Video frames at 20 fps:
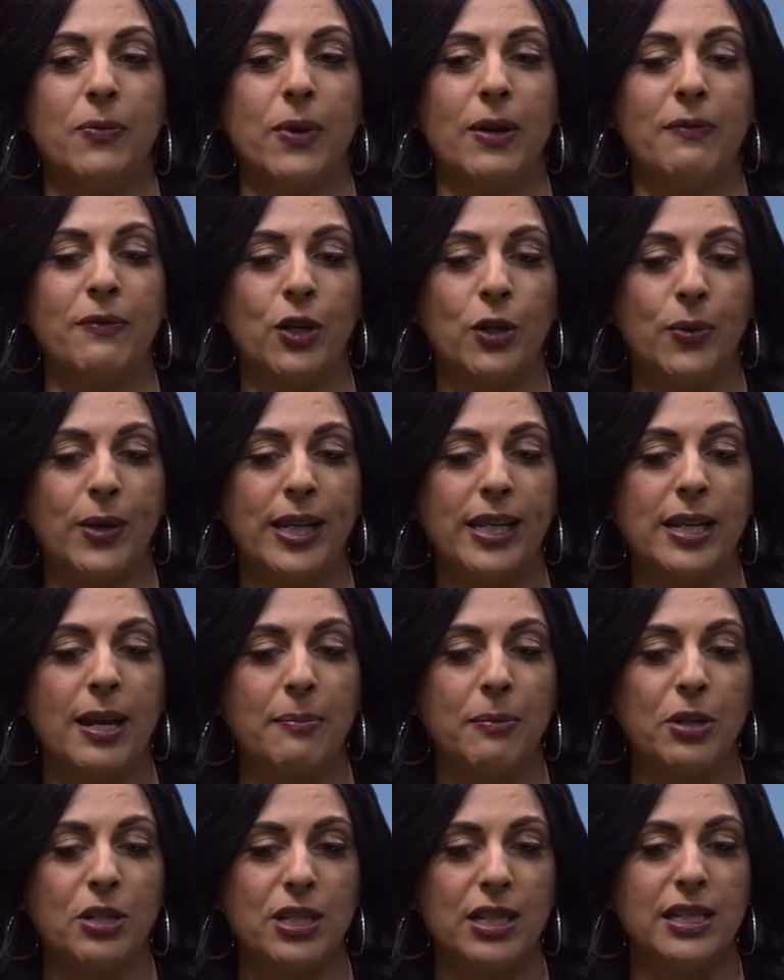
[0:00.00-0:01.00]
reviewing
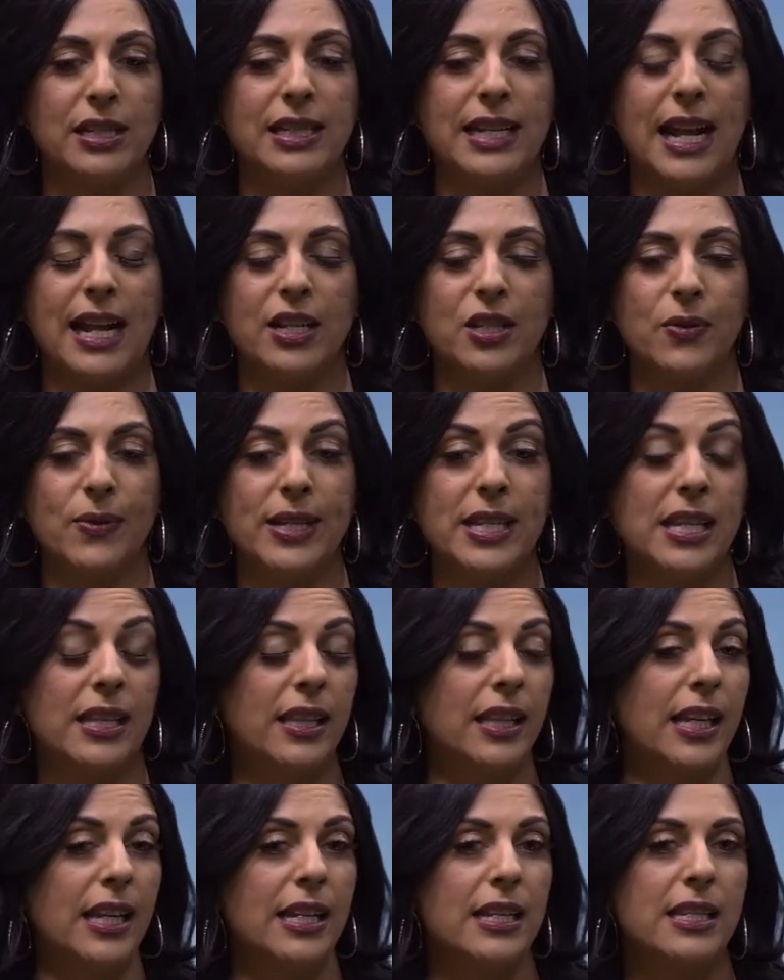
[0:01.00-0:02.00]
numbers and stats
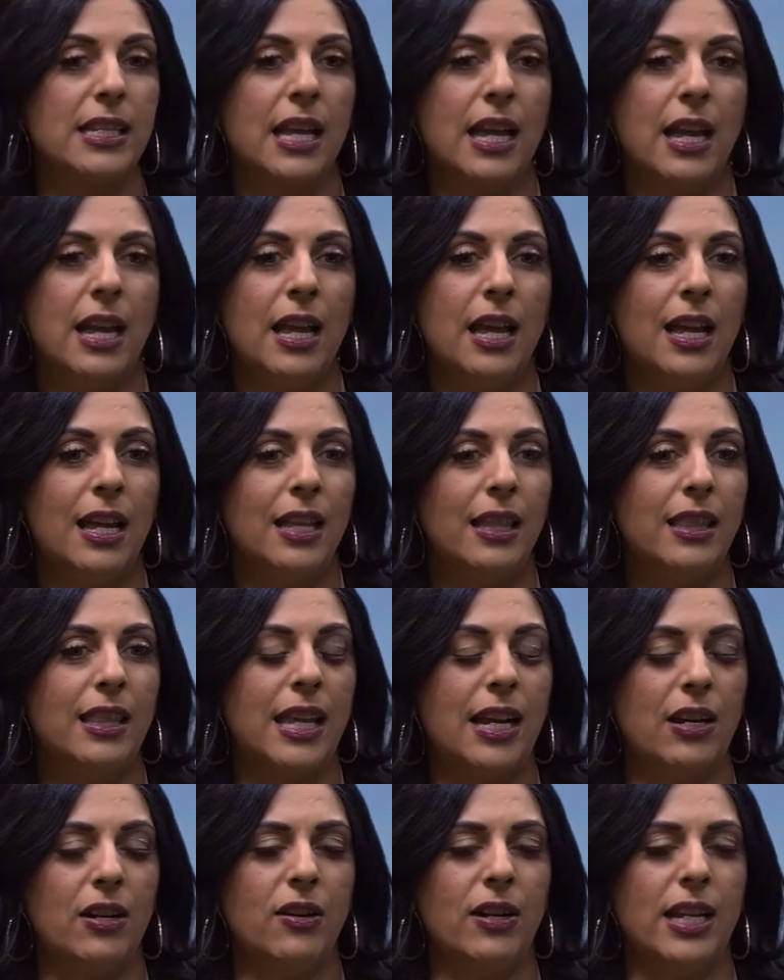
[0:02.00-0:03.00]
recently is
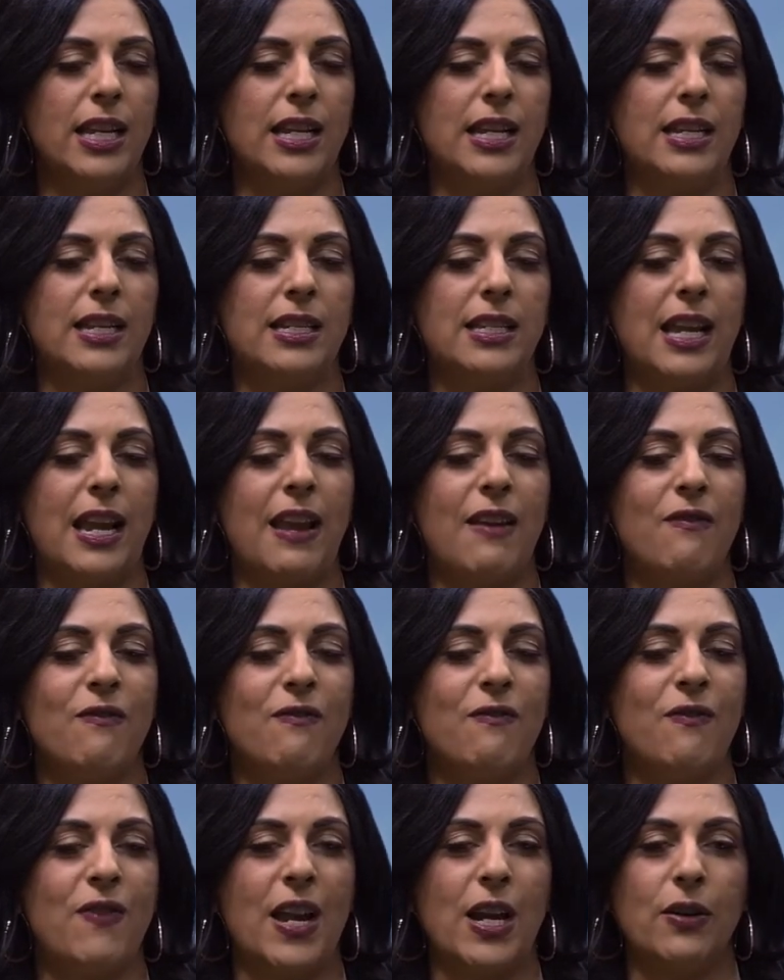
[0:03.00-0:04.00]
there is a
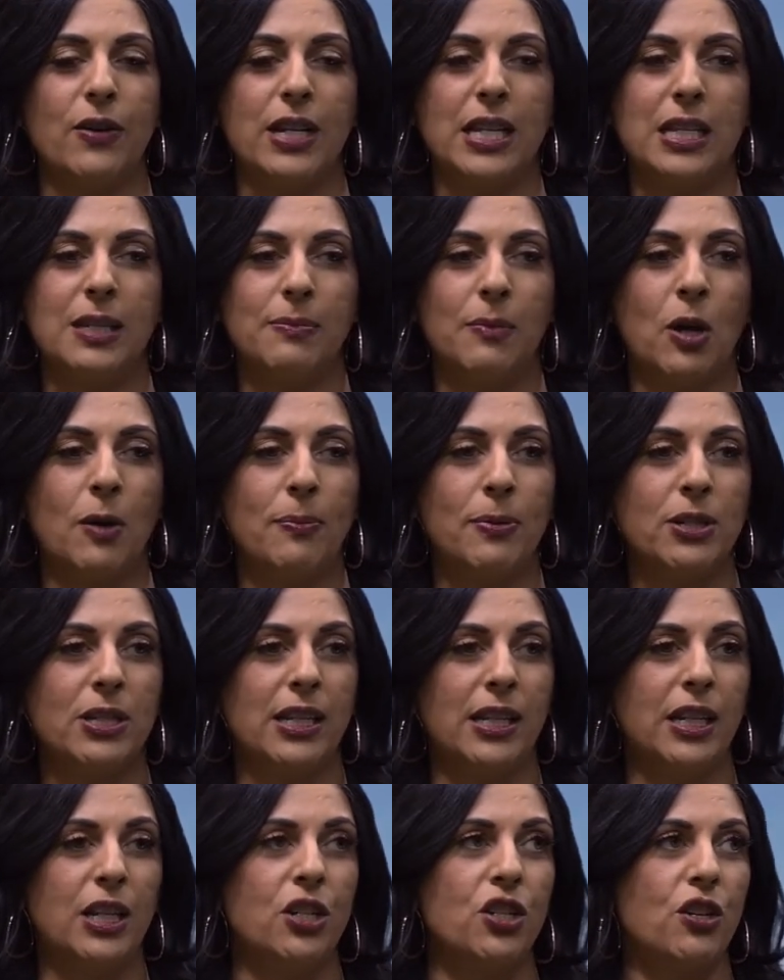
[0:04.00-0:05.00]
very small
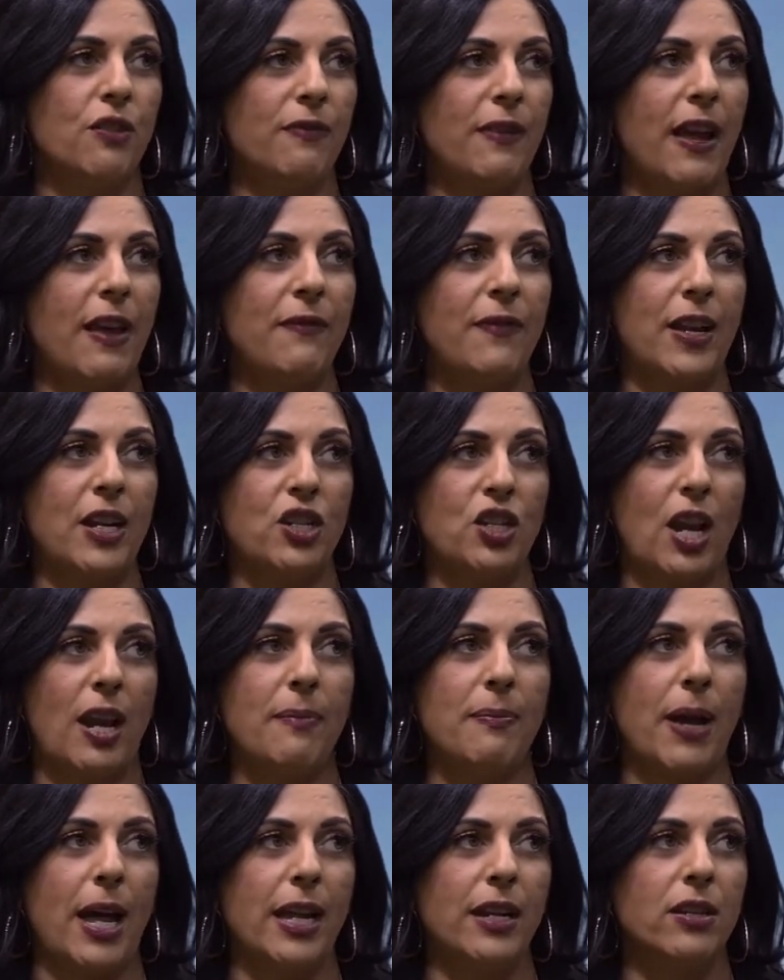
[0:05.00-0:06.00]
percentage of
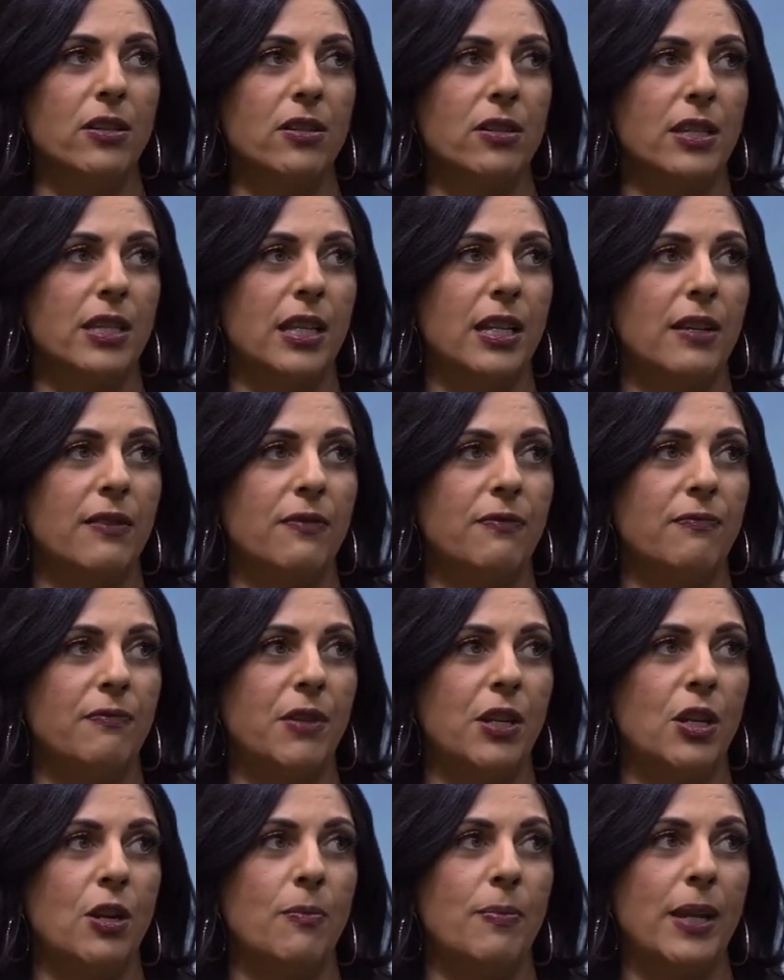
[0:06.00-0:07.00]
FHA buyers that have,
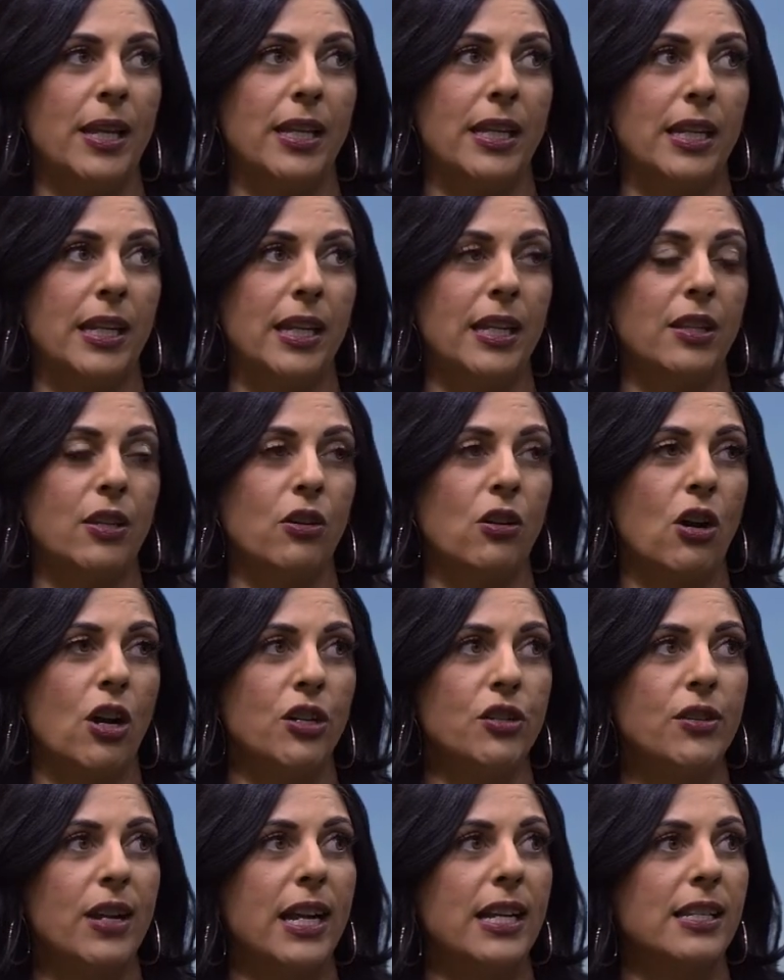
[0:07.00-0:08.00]
you know, been getting their
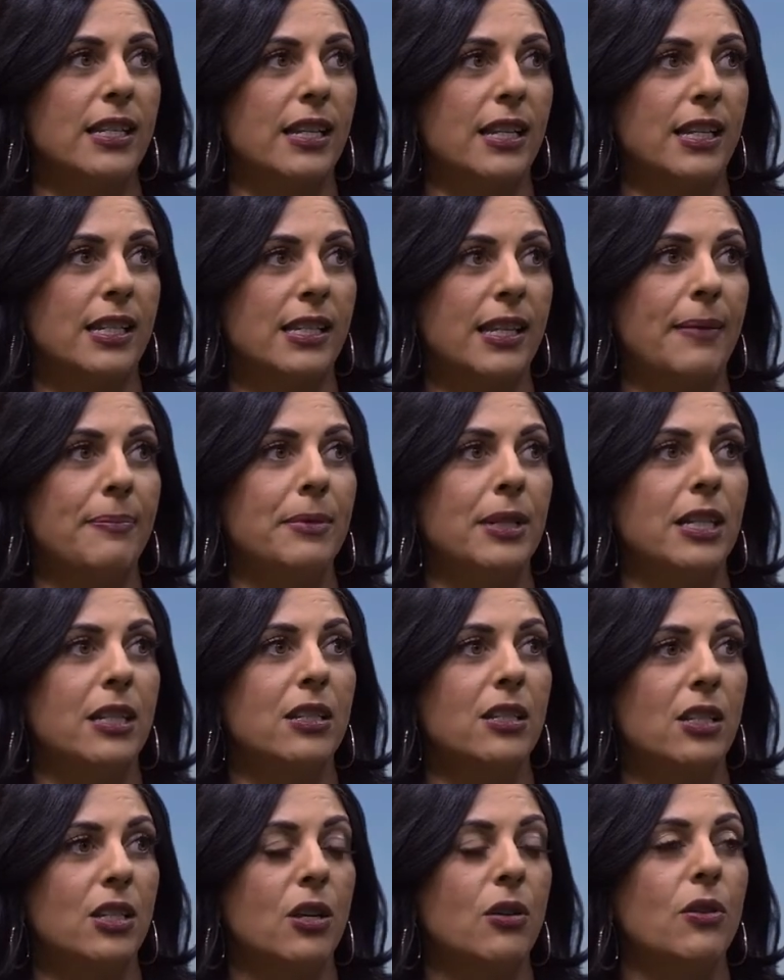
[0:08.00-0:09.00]
contracts
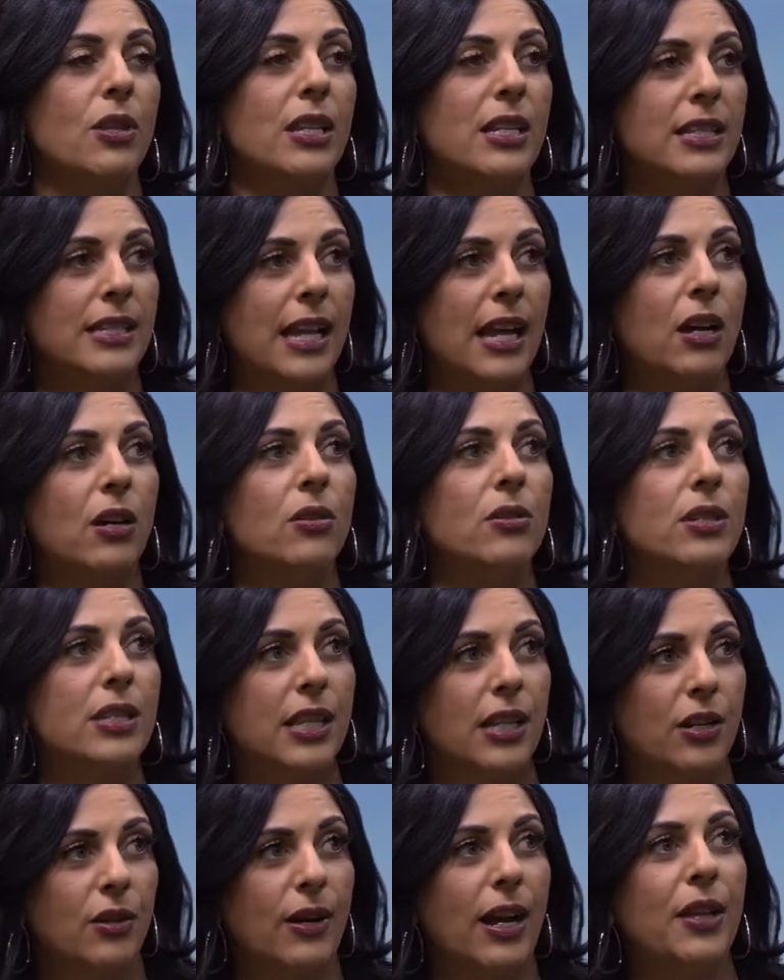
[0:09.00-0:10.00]
accepted. So the sales
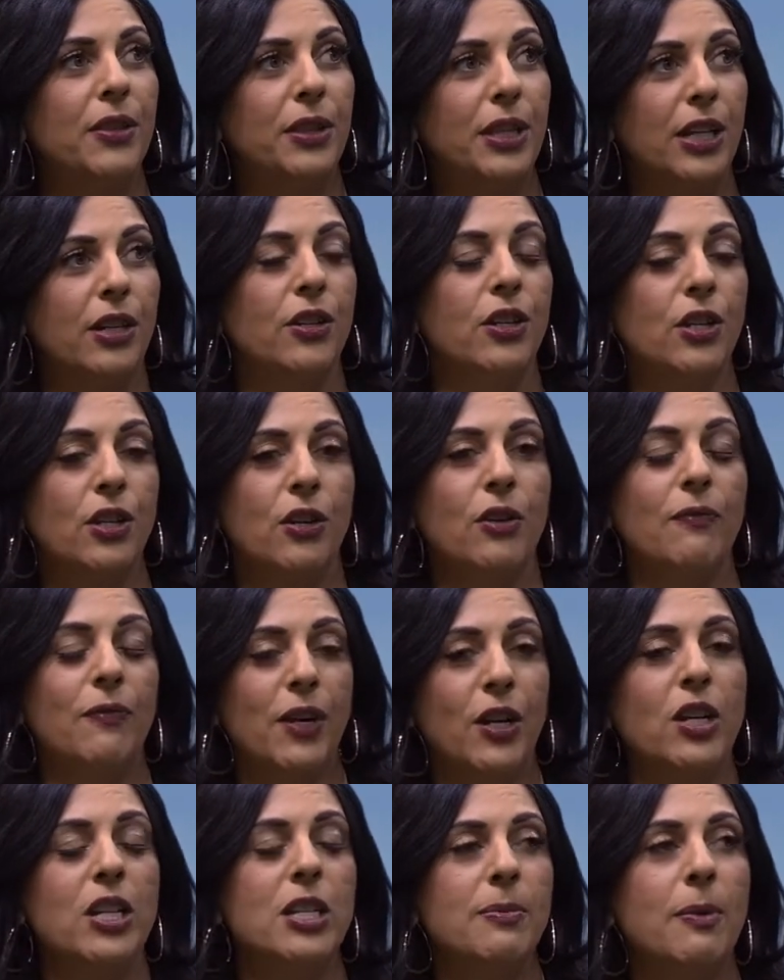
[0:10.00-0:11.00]
that are out there, you know,
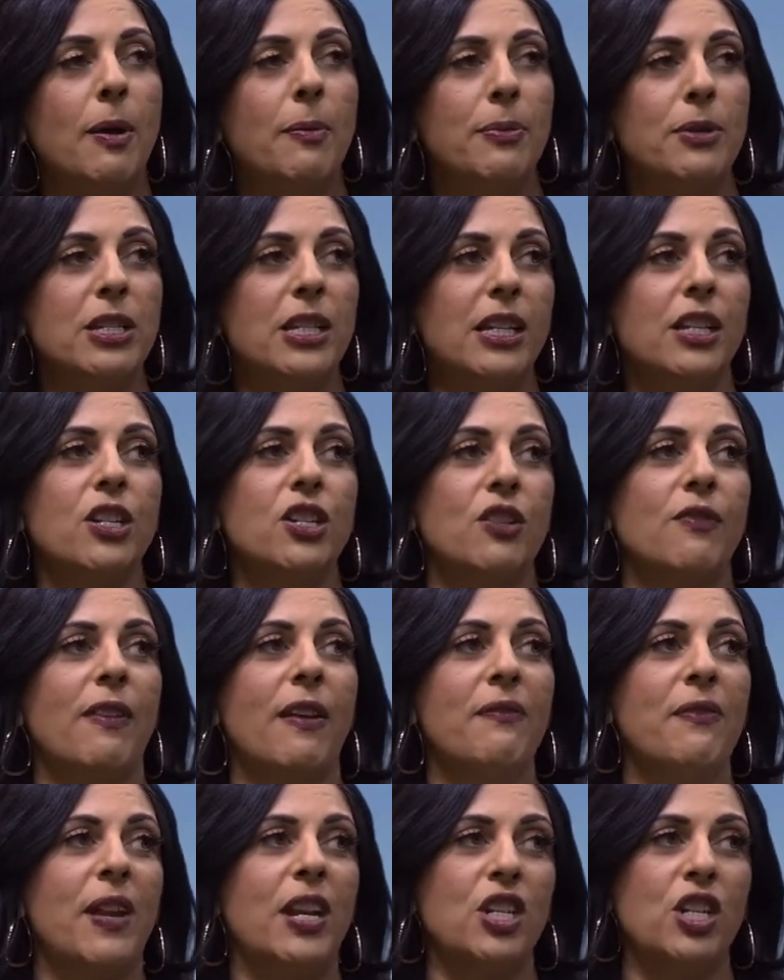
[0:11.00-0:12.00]
very small percentage of
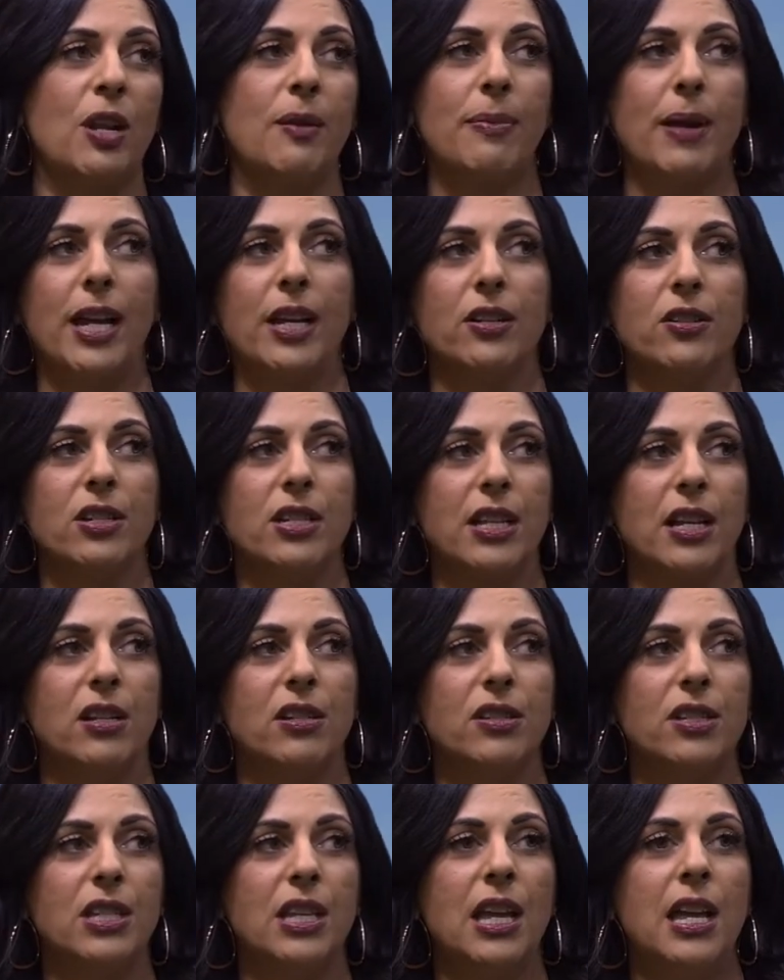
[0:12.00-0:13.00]
FHA buyer
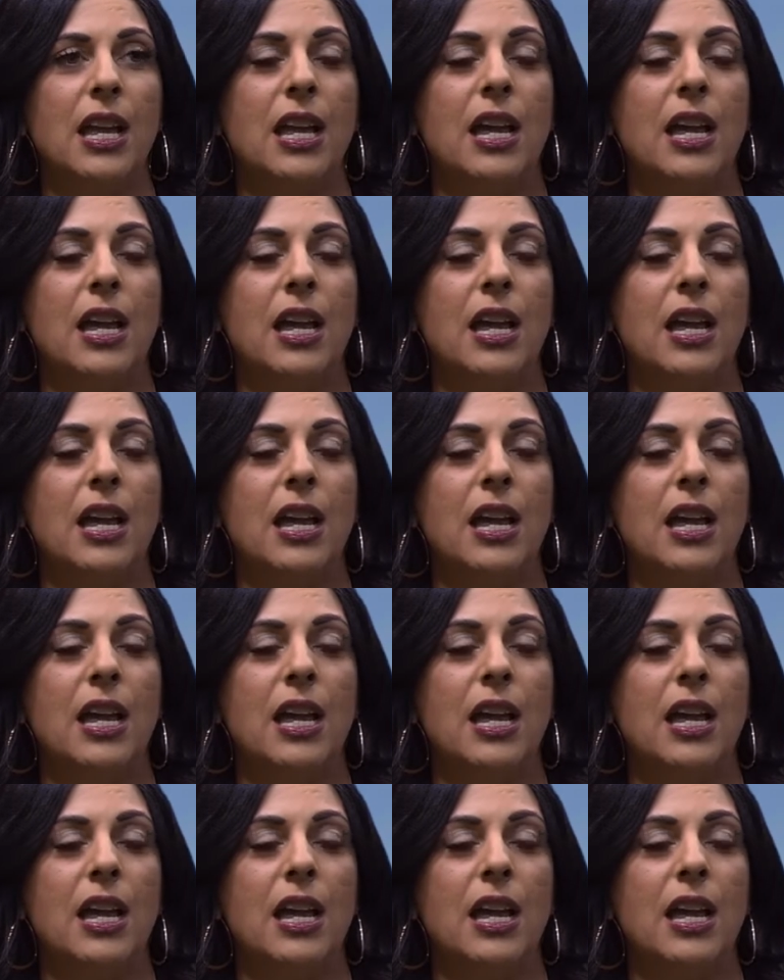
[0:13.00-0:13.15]
sales,